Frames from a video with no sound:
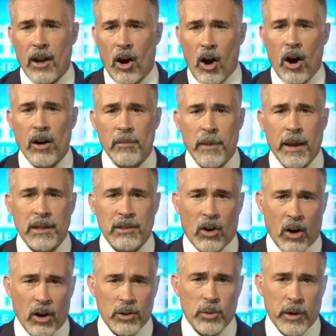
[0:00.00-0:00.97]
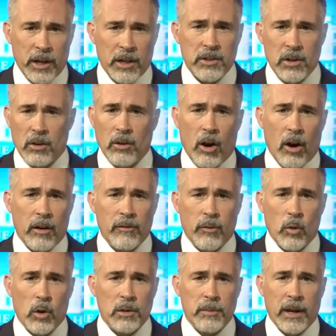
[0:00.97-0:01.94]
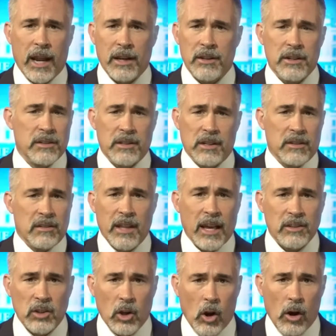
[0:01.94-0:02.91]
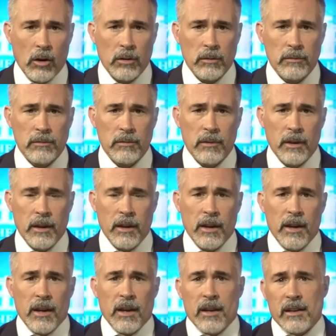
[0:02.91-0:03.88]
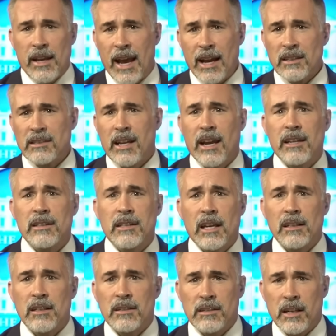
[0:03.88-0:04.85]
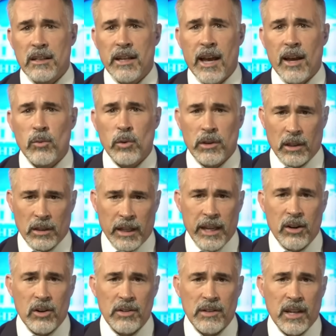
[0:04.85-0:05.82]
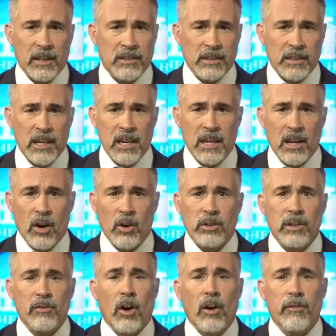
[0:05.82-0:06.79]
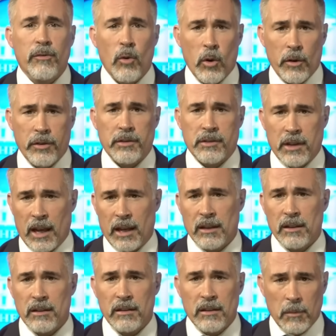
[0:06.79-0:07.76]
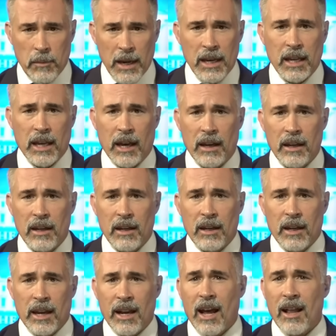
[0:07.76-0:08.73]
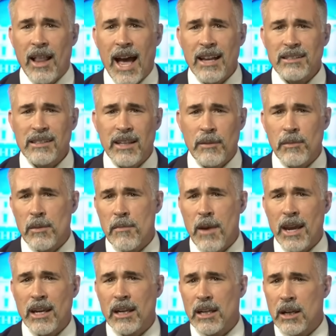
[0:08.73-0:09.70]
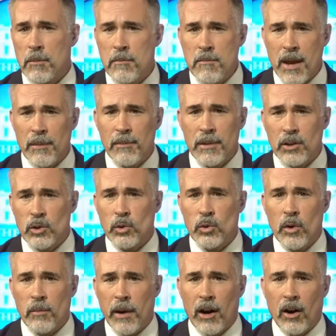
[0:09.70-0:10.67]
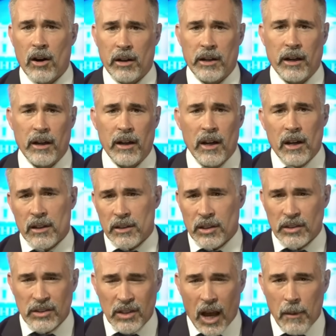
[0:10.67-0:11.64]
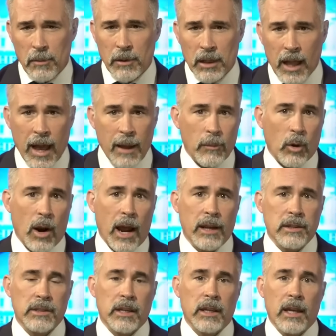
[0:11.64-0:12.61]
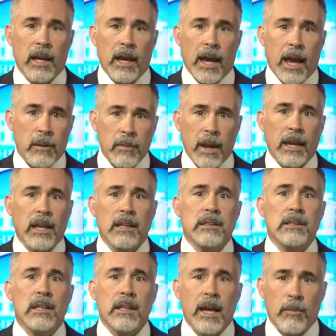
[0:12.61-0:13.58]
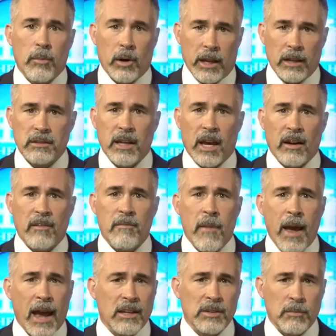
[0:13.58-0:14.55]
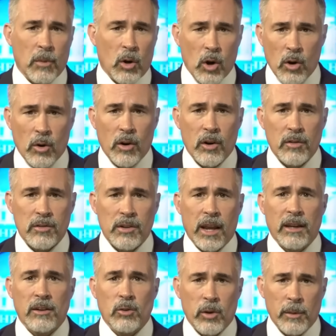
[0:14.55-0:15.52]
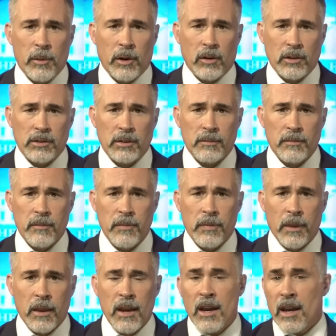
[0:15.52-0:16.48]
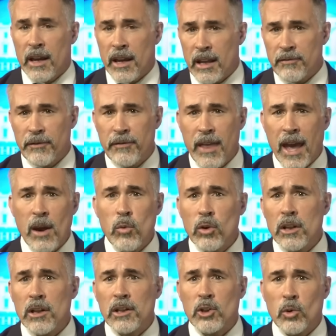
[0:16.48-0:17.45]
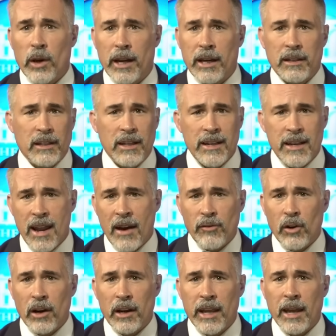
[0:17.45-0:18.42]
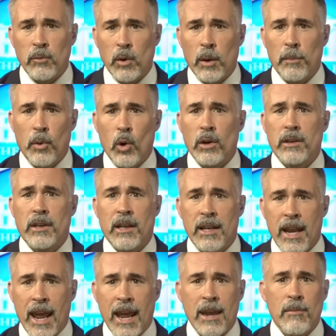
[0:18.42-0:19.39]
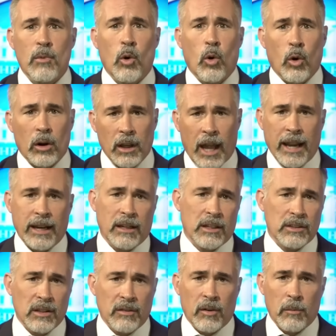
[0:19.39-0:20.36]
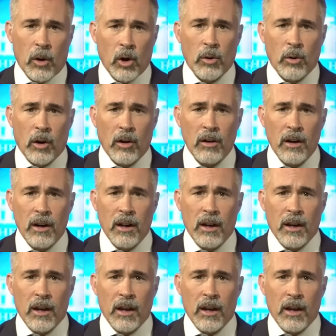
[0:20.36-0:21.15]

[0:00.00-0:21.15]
and augment our traditional law enforcement agencies, that's all. Next, I intend to sit down with the leaders and C E Os of our fourth estate, the media, and I'll ask them to make a commitment to America to stop glamorizing and making celebrities out of mass murderers and criminals. If they will agree to never again report the name or likeness of a murderer,